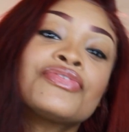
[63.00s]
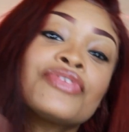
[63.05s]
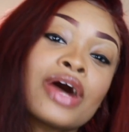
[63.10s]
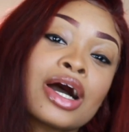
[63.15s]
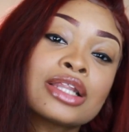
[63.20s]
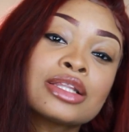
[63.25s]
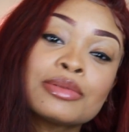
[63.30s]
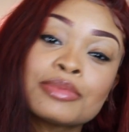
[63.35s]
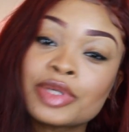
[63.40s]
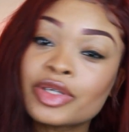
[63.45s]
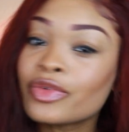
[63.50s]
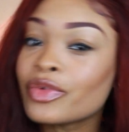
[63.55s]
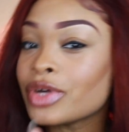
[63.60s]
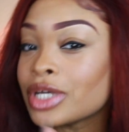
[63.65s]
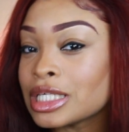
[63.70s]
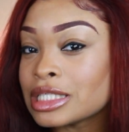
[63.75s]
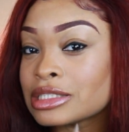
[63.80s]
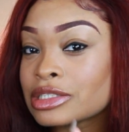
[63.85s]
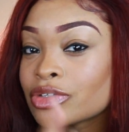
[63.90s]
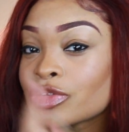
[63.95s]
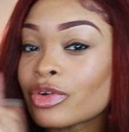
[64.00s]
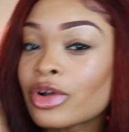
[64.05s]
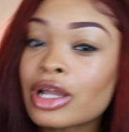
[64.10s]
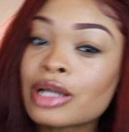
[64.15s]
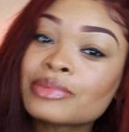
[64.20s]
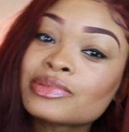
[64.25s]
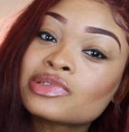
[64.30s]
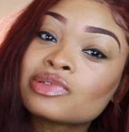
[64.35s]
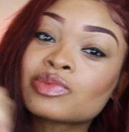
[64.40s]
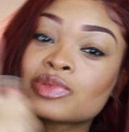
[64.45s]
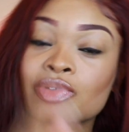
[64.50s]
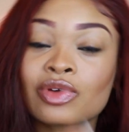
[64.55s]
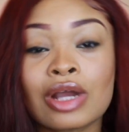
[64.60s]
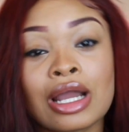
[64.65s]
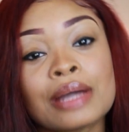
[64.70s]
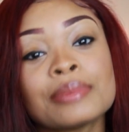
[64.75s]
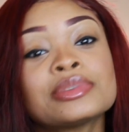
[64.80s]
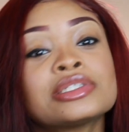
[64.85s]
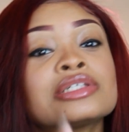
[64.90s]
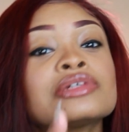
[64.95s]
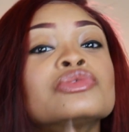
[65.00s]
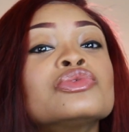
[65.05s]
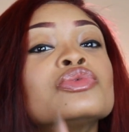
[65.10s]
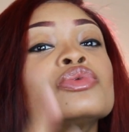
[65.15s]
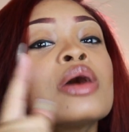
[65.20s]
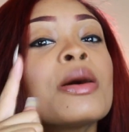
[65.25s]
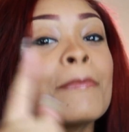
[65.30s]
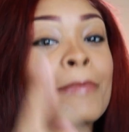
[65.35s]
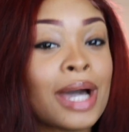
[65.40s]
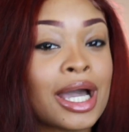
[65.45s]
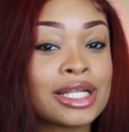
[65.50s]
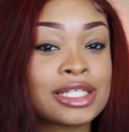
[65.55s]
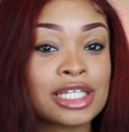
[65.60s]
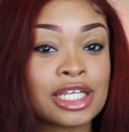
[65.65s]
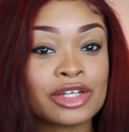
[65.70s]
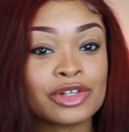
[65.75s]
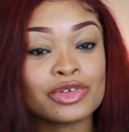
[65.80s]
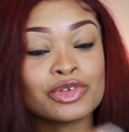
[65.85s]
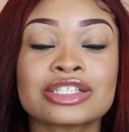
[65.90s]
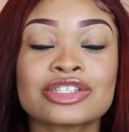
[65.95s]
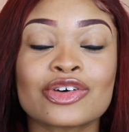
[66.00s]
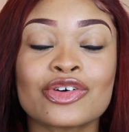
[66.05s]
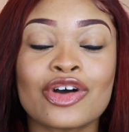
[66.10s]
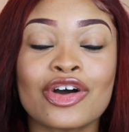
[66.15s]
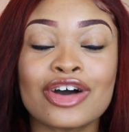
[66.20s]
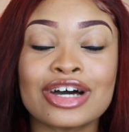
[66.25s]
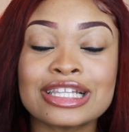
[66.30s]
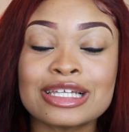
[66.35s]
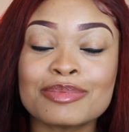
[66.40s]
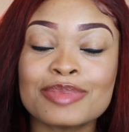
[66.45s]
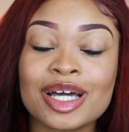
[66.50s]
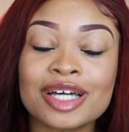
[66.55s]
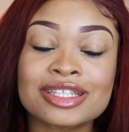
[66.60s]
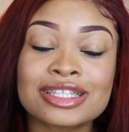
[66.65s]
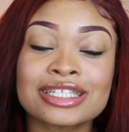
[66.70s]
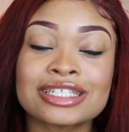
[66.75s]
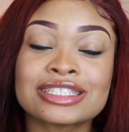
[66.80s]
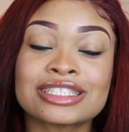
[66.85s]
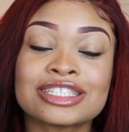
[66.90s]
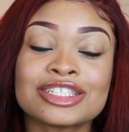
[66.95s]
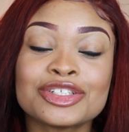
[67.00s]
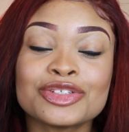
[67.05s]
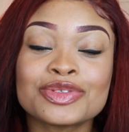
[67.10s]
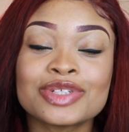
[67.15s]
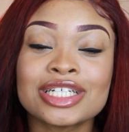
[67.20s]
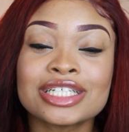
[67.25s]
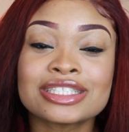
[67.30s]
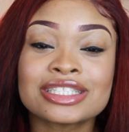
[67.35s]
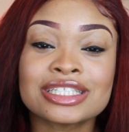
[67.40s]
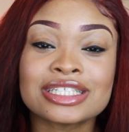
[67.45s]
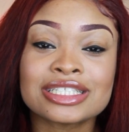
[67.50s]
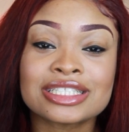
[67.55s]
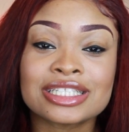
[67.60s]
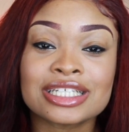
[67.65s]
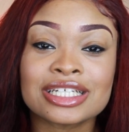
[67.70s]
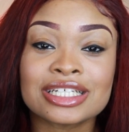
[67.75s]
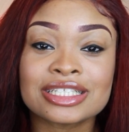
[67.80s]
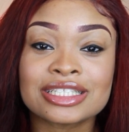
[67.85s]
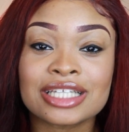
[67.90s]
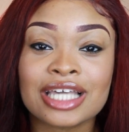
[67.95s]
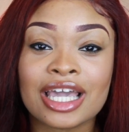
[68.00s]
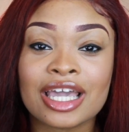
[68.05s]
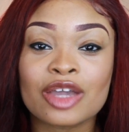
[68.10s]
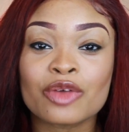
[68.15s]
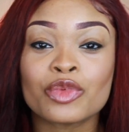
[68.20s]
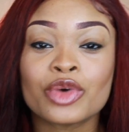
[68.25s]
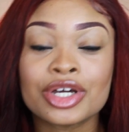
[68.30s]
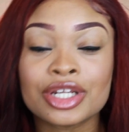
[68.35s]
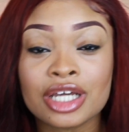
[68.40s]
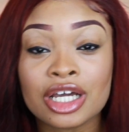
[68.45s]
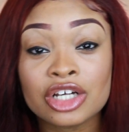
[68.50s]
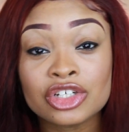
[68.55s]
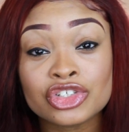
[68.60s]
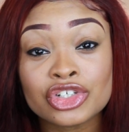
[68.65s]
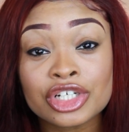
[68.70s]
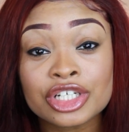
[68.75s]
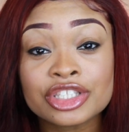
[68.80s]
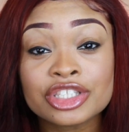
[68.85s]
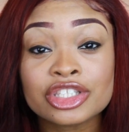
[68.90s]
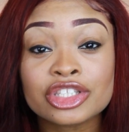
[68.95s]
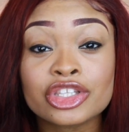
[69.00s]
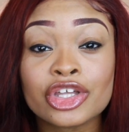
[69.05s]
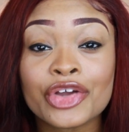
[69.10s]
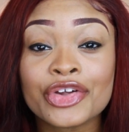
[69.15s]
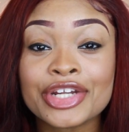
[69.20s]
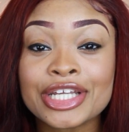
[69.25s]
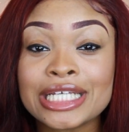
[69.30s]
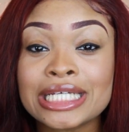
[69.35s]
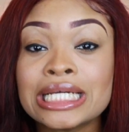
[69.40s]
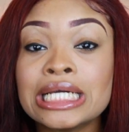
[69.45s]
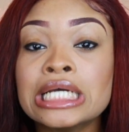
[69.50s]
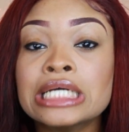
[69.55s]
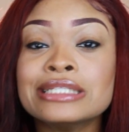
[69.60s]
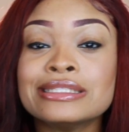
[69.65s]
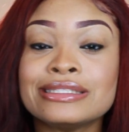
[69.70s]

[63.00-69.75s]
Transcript: follow me on instagram subscribe to my channel so all about this unit this is a 130